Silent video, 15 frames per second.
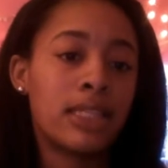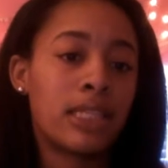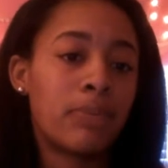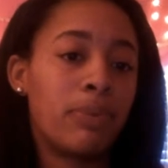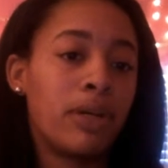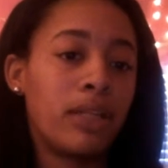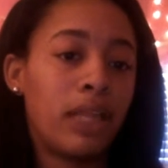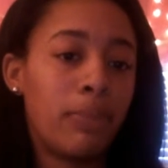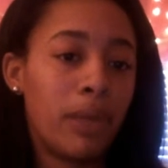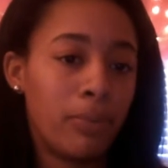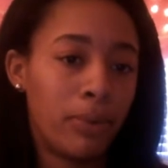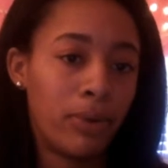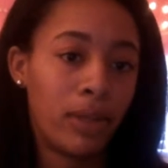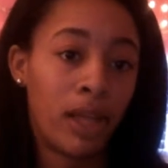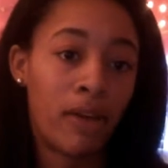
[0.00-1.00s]
Typically,
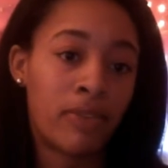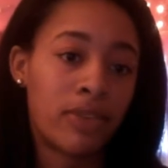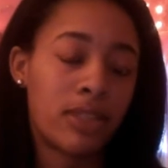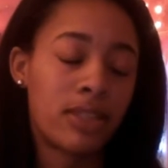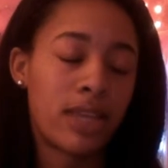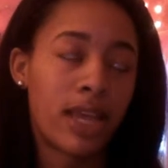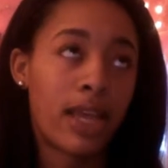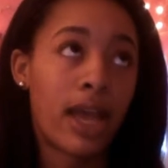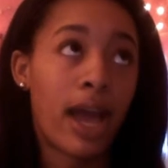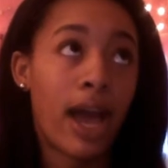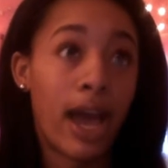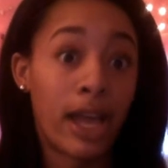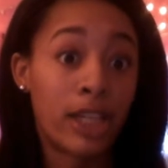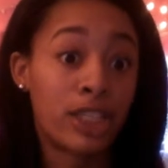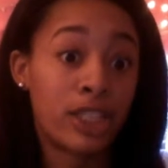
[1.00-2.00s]
people love to take
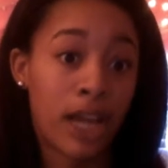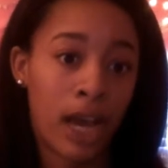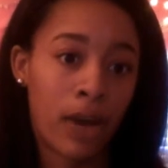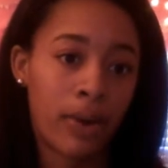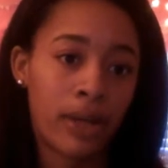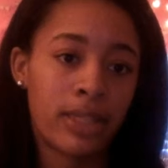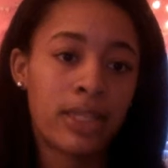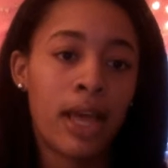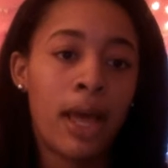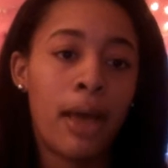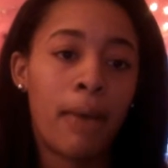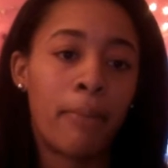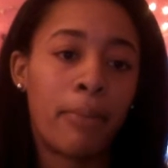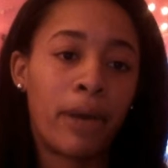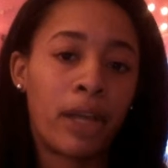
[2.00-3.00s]
hot showers,
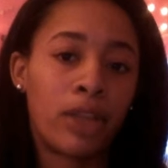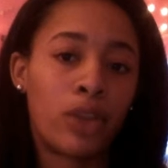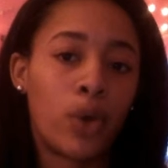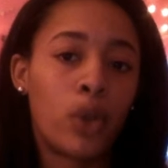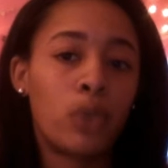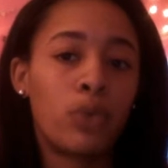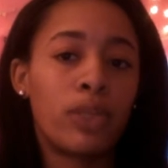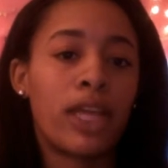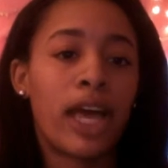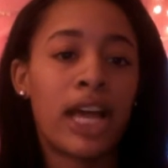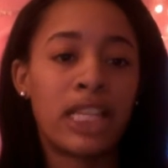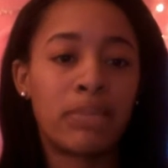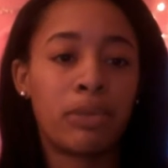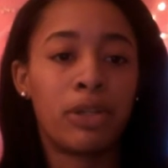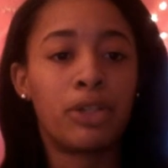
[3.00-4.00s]
but those with
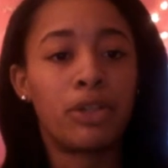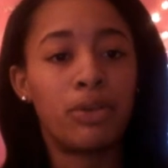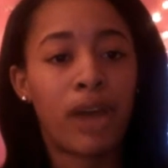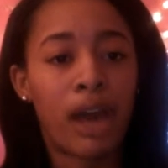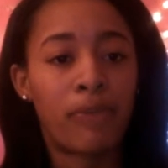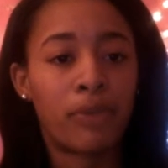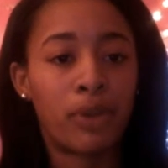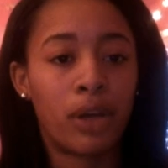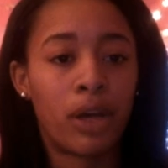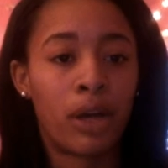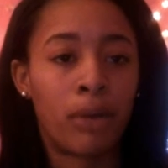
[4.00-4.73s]
eczema do have to